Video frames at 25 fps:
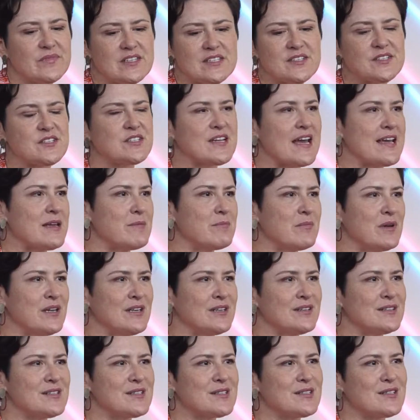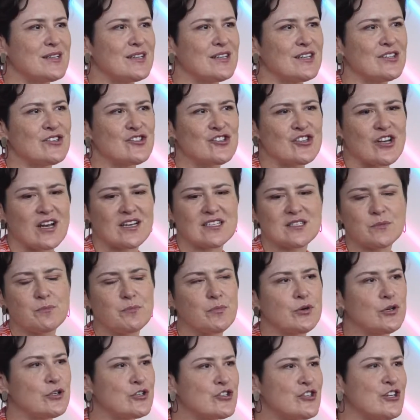statements that are
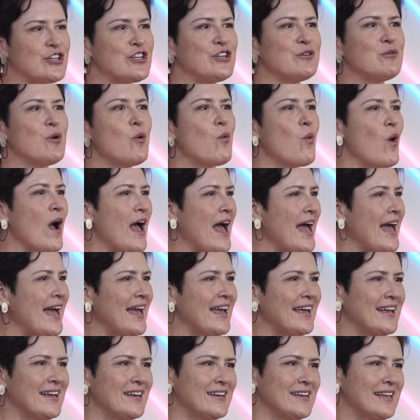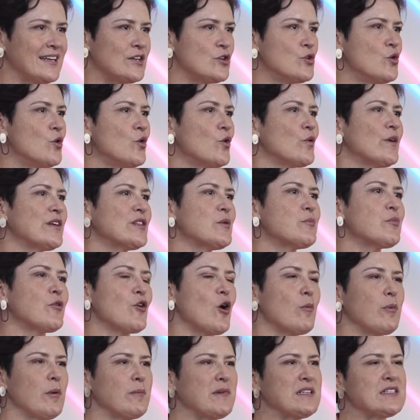just pushing you away and ignoring the
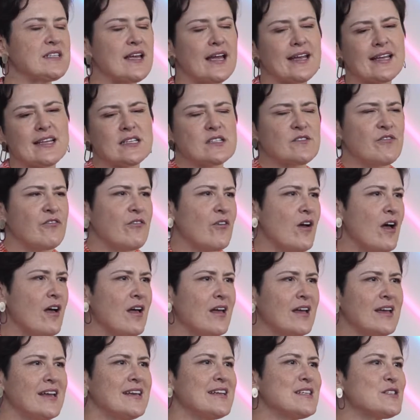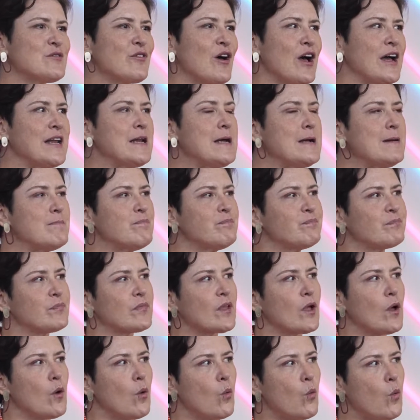problem and saying, it's fine, it's fine.
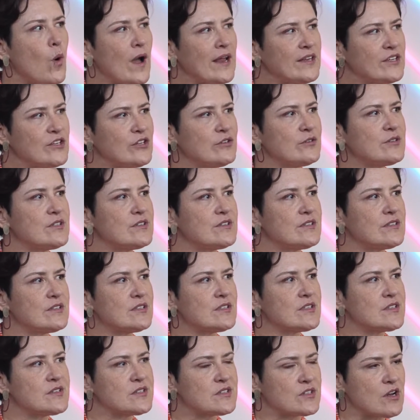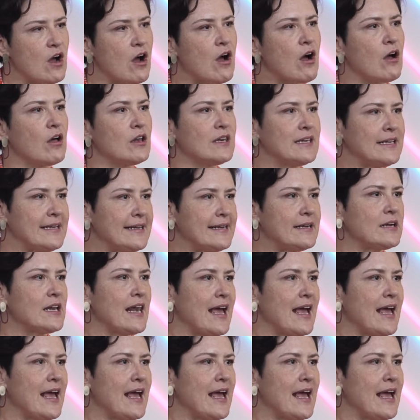When you start legal